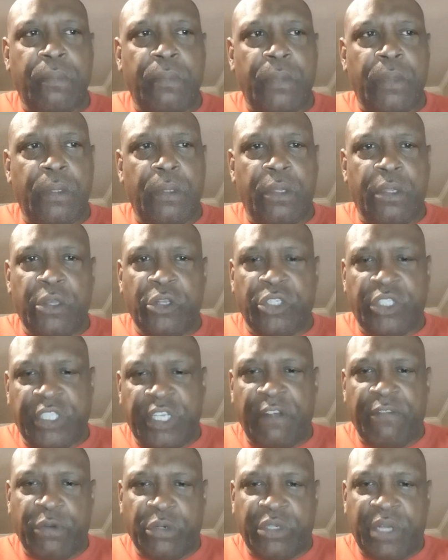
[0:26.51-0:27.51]
there's several
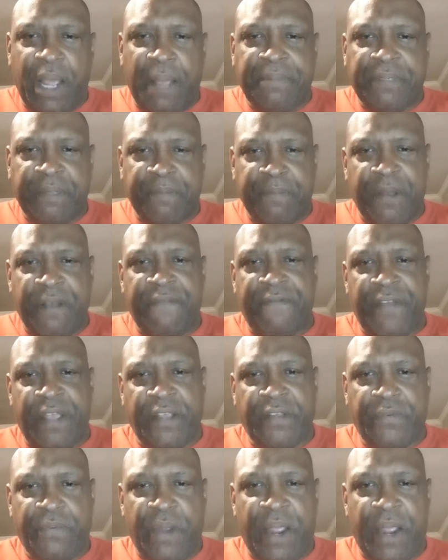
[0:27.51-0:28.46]
types of buffets, right?